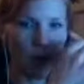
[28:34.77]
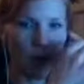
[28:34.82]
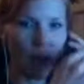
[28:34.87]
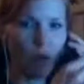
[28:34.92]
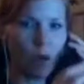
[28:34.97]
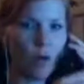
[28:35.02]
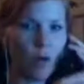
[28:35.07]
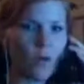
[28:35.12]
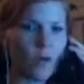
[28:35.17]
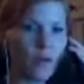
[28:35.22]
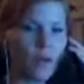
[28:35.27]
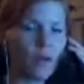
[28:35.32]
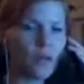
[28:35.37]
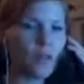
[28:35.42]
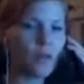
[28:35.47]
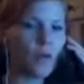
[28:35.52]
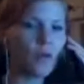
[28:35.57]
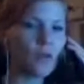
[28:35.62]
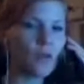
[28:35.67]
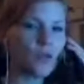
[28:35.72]
go over to the
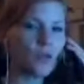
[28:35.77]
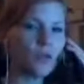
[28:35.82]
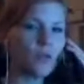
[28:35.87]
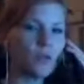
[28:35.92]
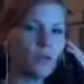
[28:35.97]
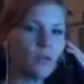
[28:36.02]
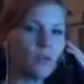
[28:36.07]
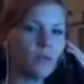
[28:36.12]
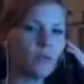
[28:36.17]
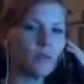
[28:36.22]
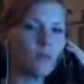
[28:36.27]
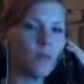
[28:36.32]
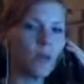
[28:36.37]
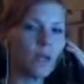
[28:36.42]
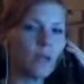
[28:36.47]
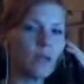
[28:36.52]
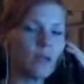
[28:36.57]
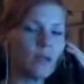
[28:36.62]
social one.